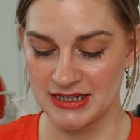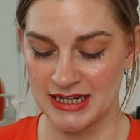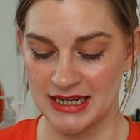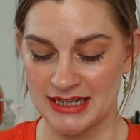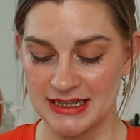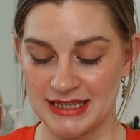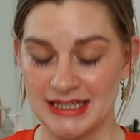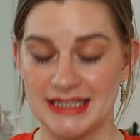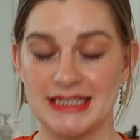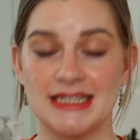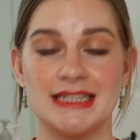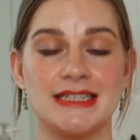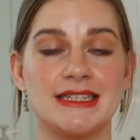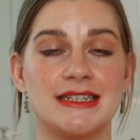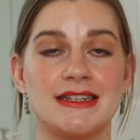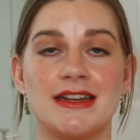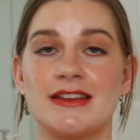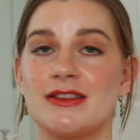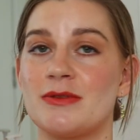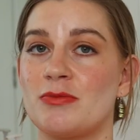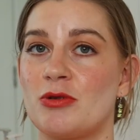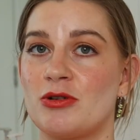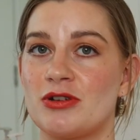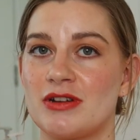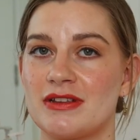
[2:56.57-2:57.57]
and this is
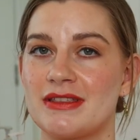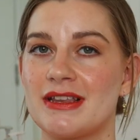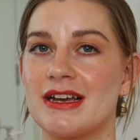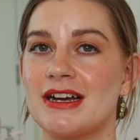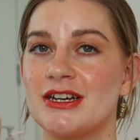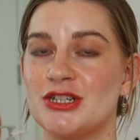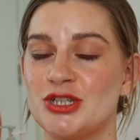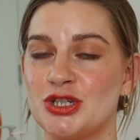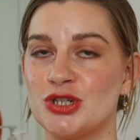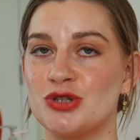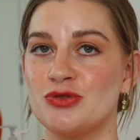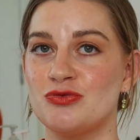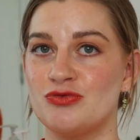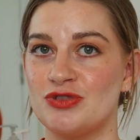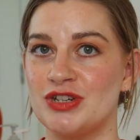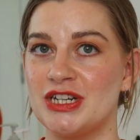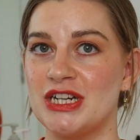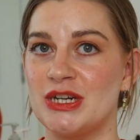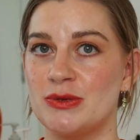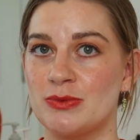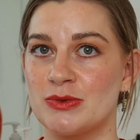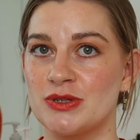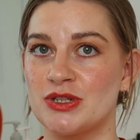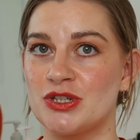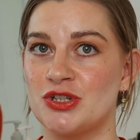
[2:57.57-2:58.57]
another product that I do
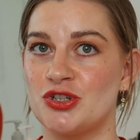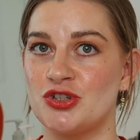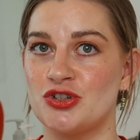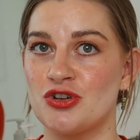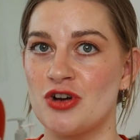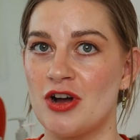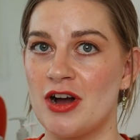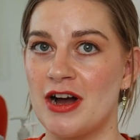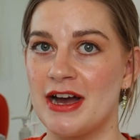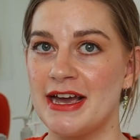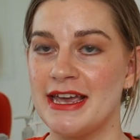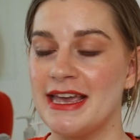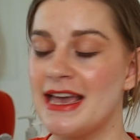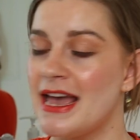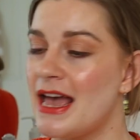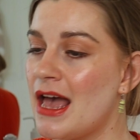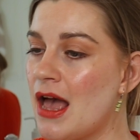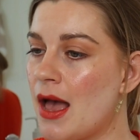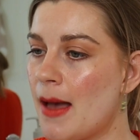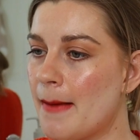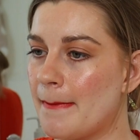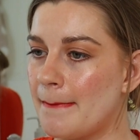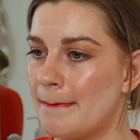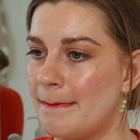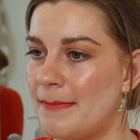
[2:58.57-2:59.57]
really want to try,
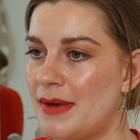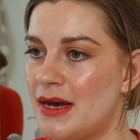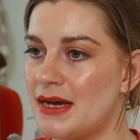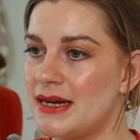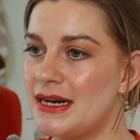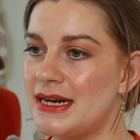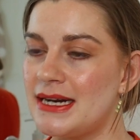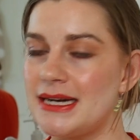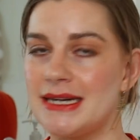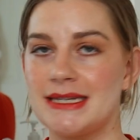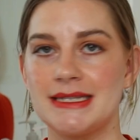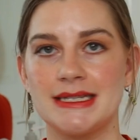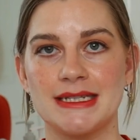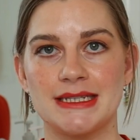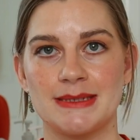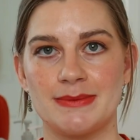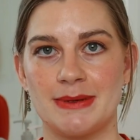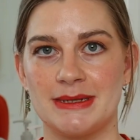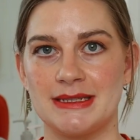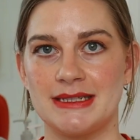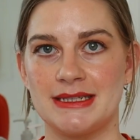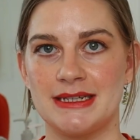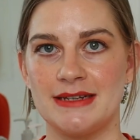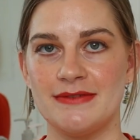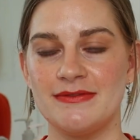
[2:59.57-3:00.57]
but it is
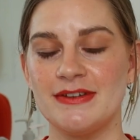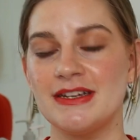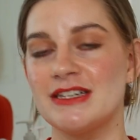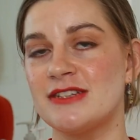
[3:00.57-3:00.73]
expensive.